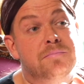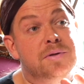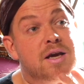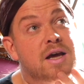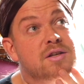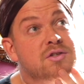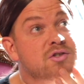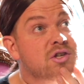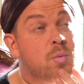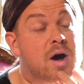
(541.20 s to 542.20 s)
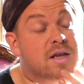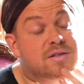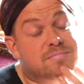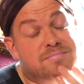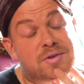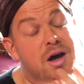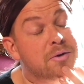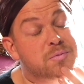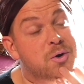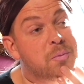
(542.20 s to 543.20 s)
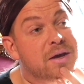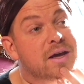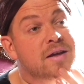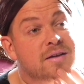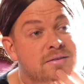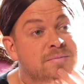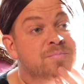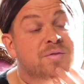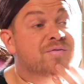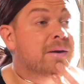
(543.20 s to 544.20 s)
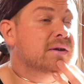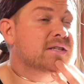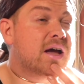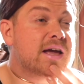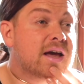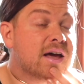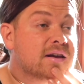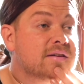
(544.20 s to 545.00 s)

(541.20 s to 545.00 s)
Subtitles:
because she was and always will be a feminist icon.